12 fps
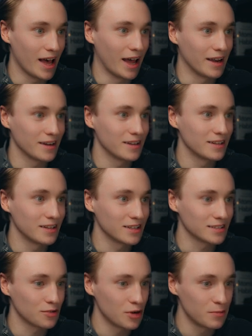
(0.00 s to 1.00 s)
And the
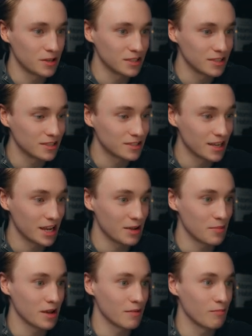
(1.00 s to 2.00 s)
script is the
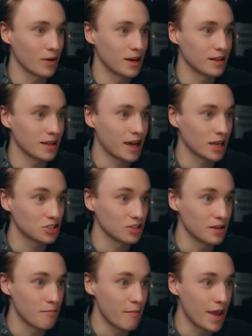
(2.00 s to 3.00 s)
same, but it
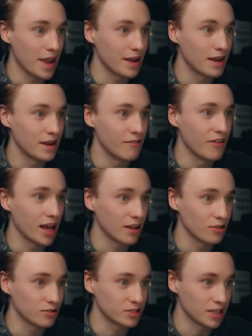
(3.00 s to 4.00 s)
actually made the
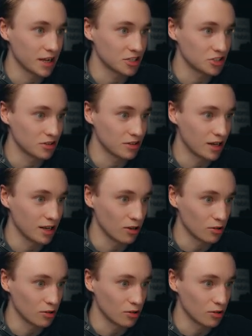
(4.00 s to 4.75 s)
value section a